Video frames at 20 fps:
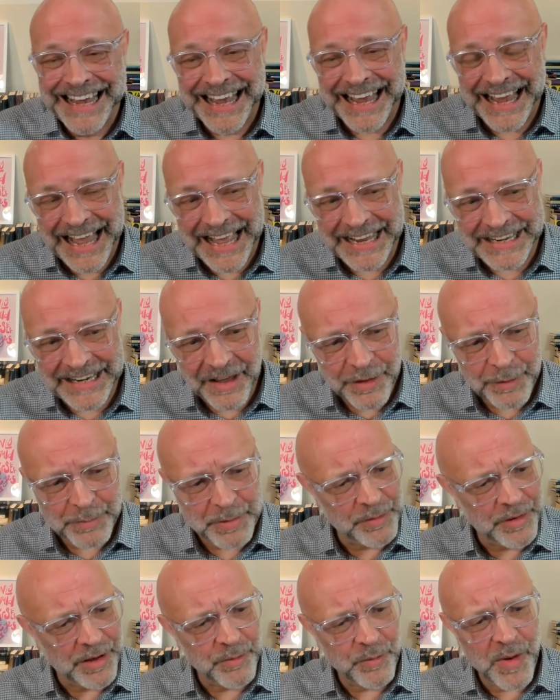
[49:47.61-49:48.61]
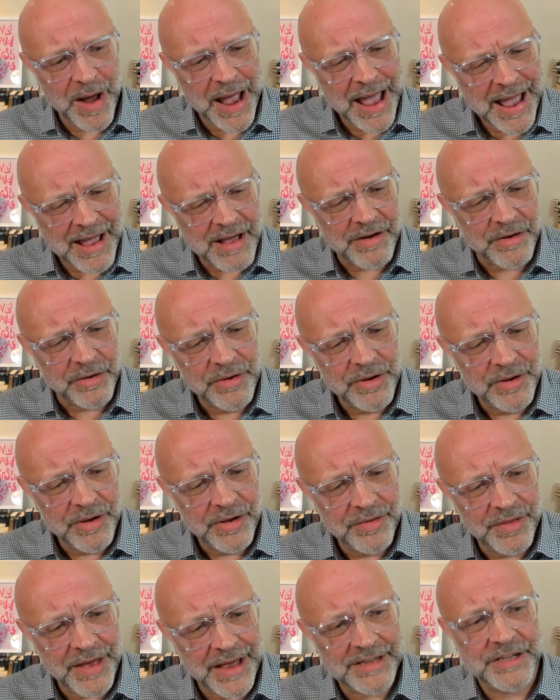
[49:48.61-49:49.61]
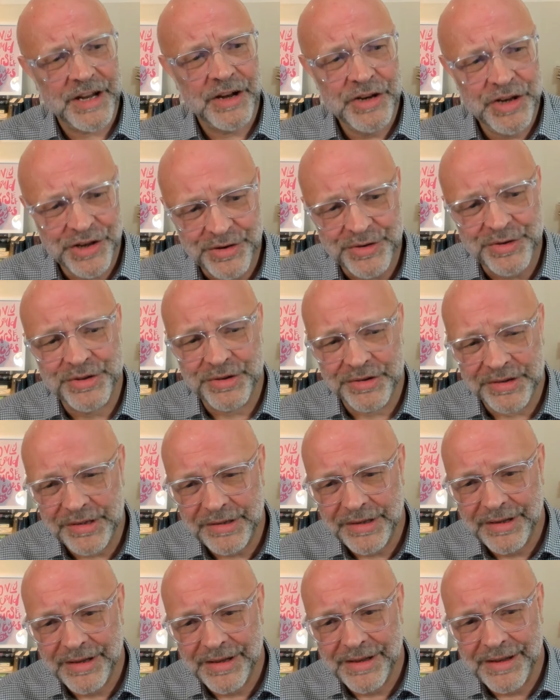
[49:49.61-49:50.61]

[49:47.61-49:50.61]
Yeah. And other people like, wow, that's unusual.